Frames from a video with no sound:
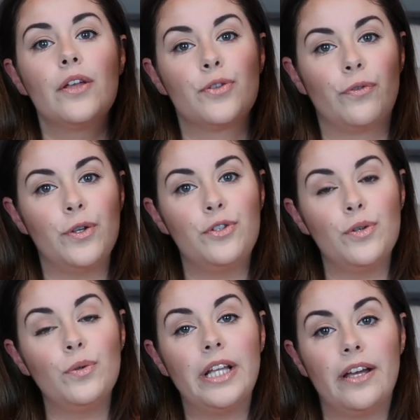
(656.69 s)
So if you
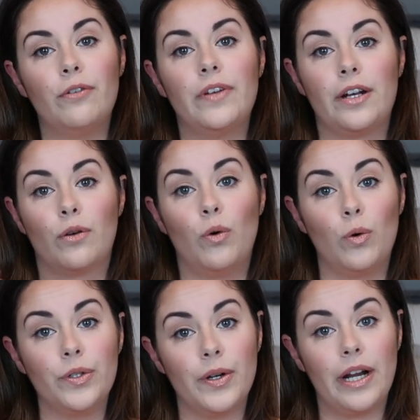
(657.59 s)
do live in a
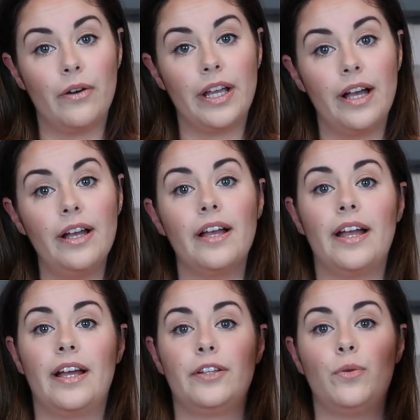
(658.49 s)
colder area
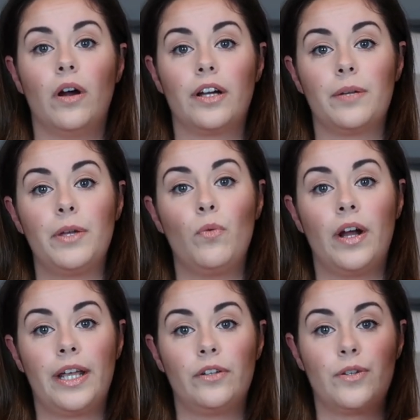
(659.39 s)
and you are gonna be
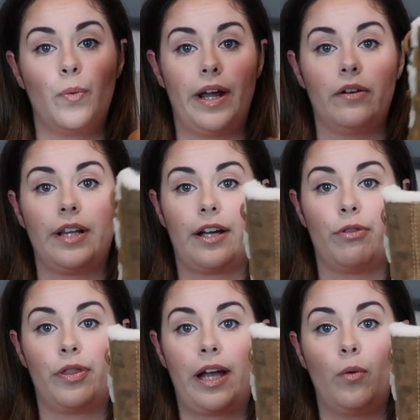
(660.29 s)
wanting to wear like a
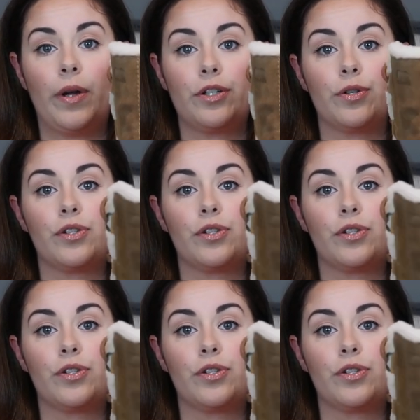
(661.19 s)
thick winter